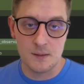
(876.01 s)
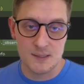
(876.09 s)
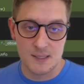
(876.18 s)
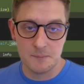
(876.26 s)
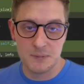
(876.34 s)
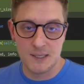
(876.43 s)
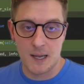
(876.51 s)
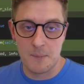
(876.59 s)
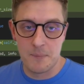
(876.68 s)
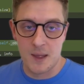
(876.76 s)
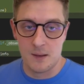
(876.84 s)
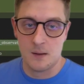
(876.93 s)
Is simply
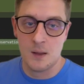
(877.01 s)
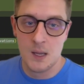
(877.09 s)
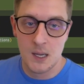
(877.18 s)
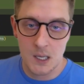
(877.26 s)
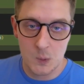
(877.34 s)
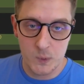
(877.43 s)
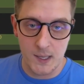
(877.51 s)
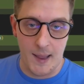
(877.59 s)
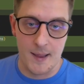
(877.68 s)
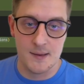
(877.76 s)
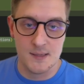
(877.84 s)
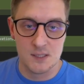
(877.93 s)
append, and we
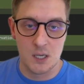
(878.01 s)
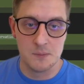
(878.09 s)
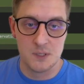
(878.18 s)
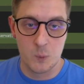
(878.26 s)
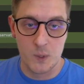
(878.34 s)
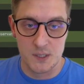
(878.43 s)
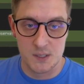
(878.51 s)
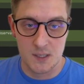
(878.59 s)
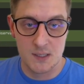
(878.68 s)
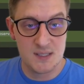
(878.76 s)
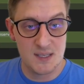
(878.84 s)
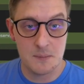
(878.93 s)
add this observation,
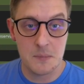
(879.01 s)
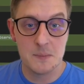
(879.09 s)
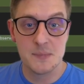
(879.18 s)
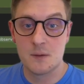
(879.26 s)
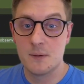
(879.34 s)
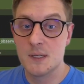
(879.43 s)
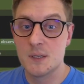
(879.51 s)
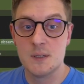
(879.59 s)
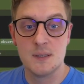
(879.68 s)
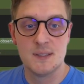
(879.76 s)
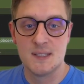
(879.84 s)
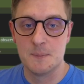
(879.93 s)
and this observation
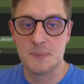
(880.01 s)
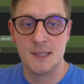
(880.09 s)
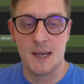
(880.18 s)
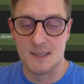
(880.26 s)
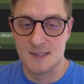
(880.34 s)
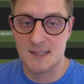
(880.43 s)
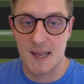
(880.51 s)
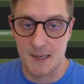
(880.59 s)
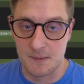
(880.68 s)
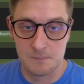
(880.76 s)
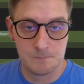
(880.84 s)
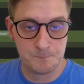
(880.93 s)
is simply a
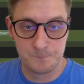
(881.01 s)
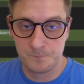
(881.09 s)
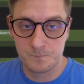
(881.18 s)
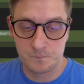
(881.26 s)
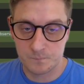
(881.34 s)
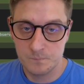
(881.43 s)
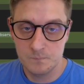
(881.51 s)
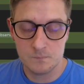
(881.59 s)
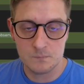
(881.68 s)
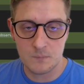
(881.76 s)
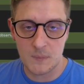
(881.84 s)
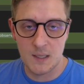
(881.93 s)
state,
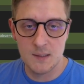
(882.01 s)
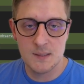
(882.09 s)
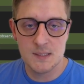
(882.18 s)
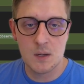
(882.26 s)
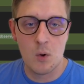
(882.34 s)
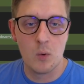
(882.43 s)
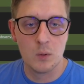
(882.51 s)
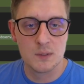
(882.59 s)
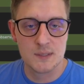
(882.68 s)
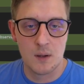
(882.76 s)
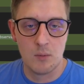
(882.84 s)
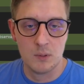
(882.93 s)
and this
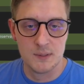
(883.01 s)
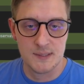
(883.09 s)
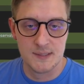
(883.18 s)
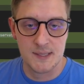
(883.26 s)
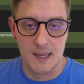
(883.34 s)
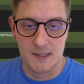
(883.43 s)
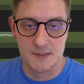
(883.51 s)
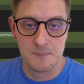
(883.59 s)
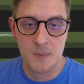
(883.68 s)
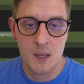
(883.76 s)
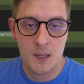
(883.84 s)
holds all these states.